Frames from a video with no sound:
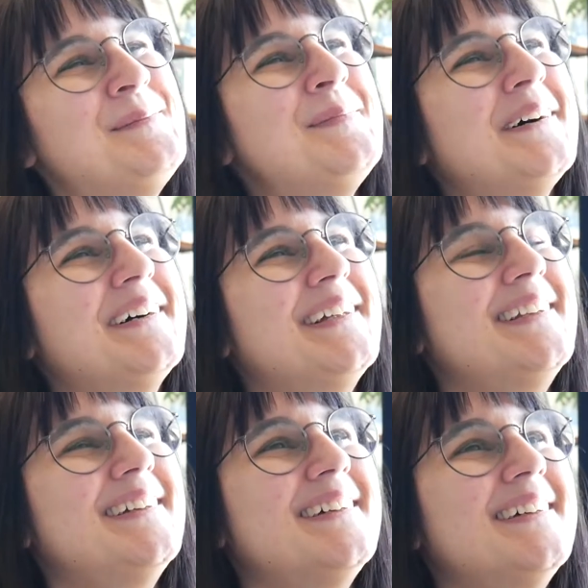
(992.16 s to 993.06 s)
But
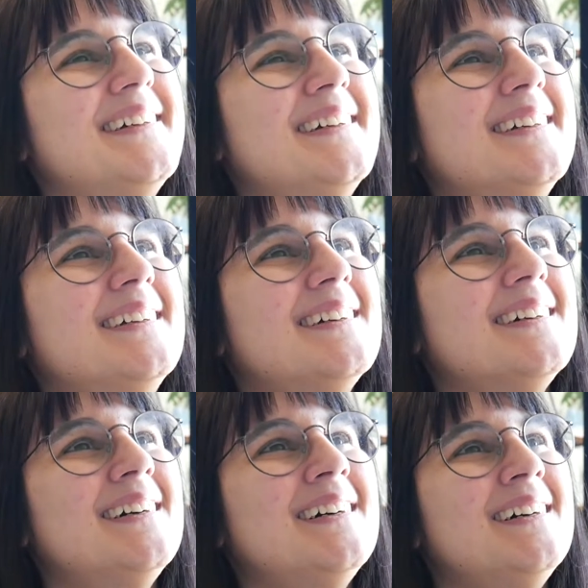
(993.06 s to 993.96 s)

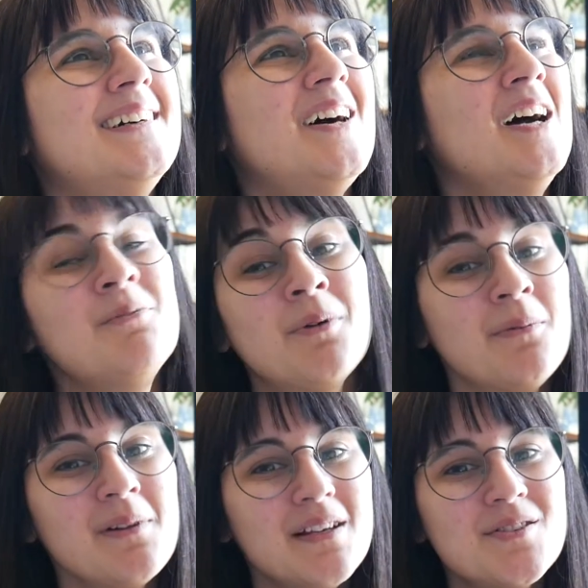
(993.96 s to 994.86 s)
I will
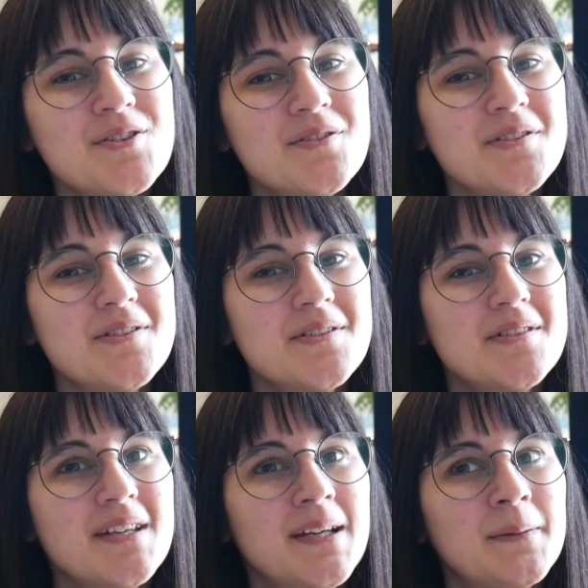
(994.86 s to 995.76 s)
probably introduce
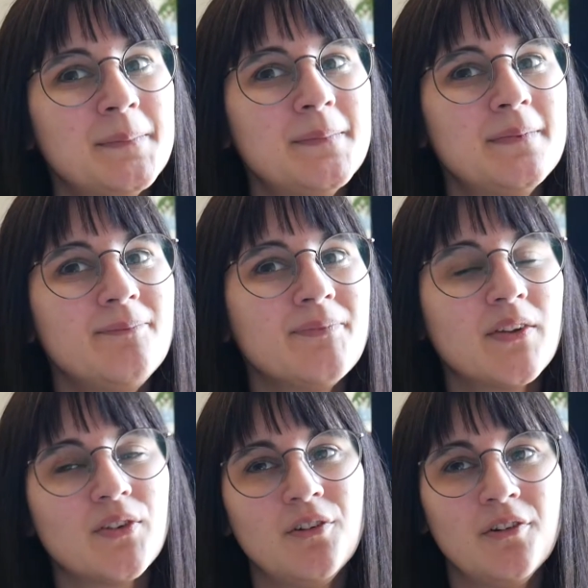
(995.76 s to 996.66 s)
him
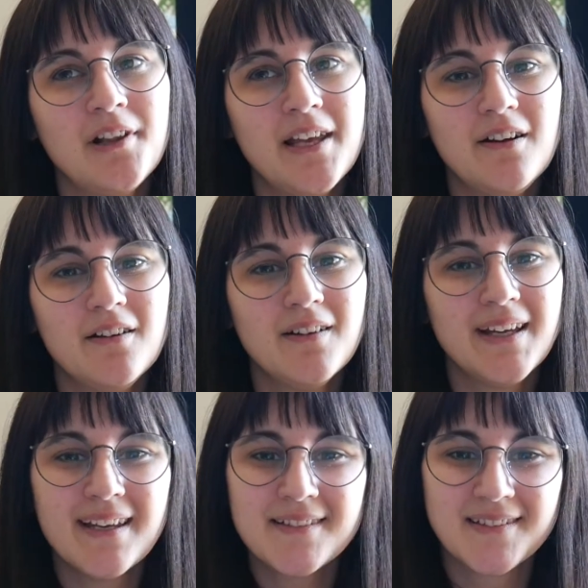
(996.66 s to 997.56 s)
sooner or later, I
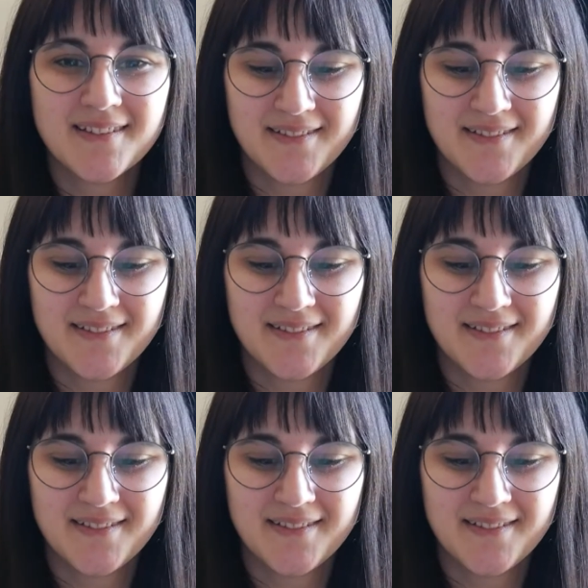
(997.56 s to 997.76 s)
guess.